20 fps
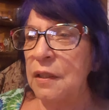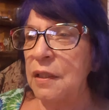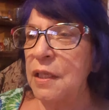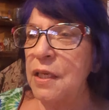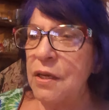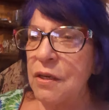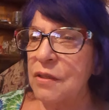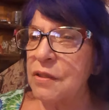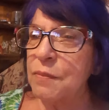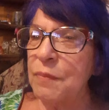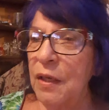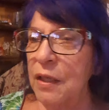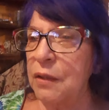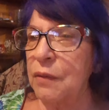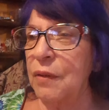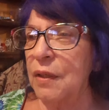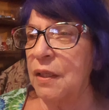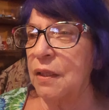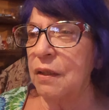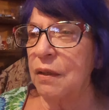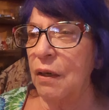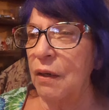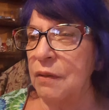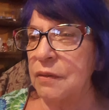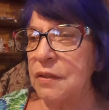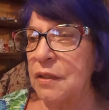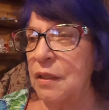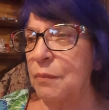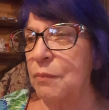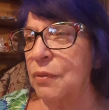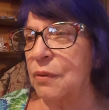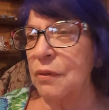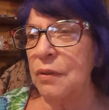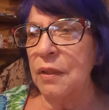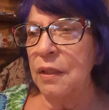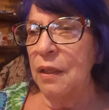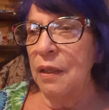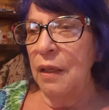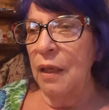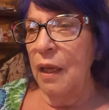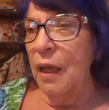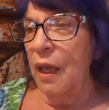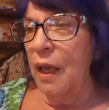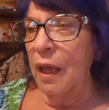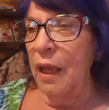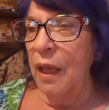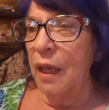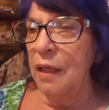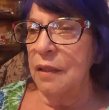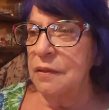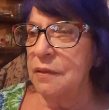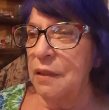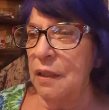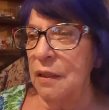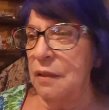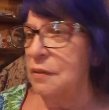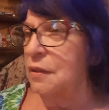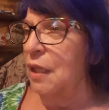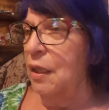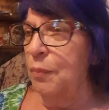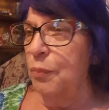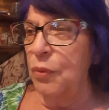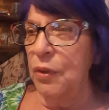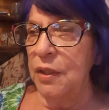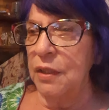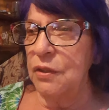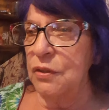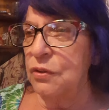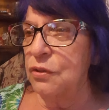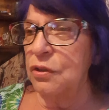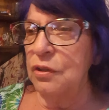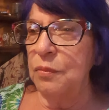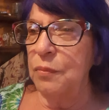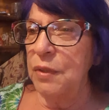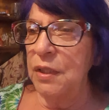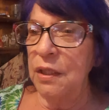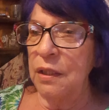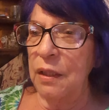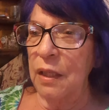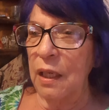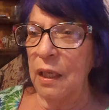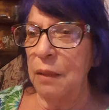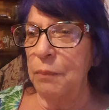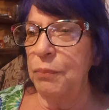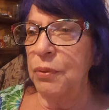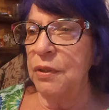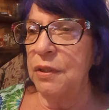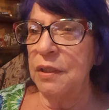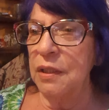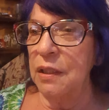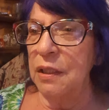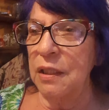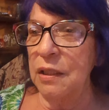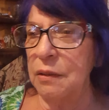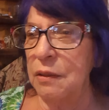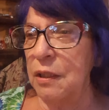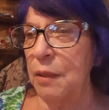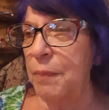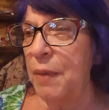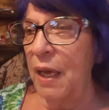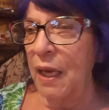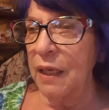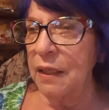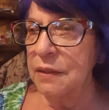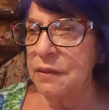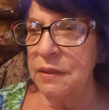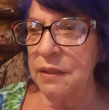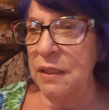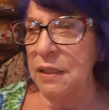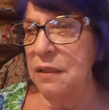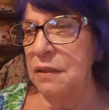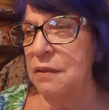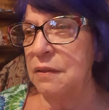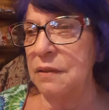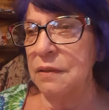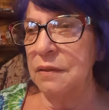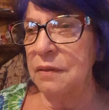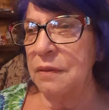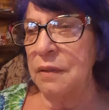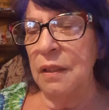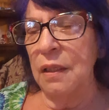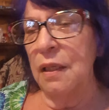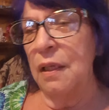Here's my credit card number, and they bring it to me and put it in the back seat. And